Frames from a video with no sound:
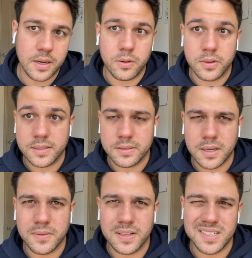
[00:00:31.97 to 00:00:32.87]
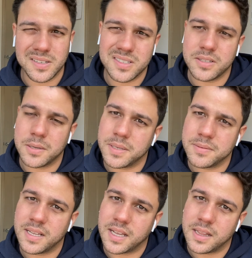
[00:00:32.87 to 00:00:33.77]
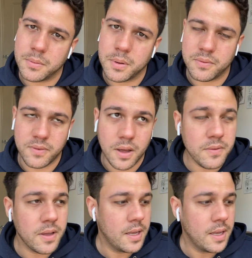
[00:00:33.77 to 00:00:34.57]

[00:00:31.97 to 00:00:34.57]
all that stuff, and it sounds sometimes like a little bit of fluff.